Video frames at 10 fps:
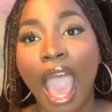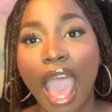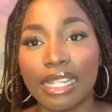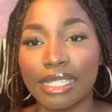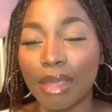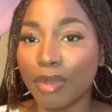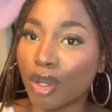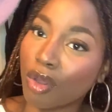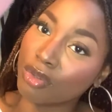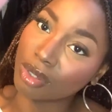and let me
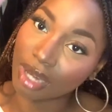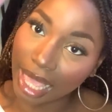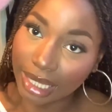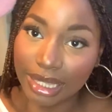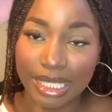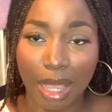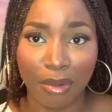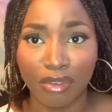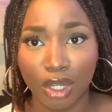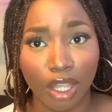know if you like this type
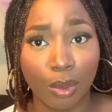of video.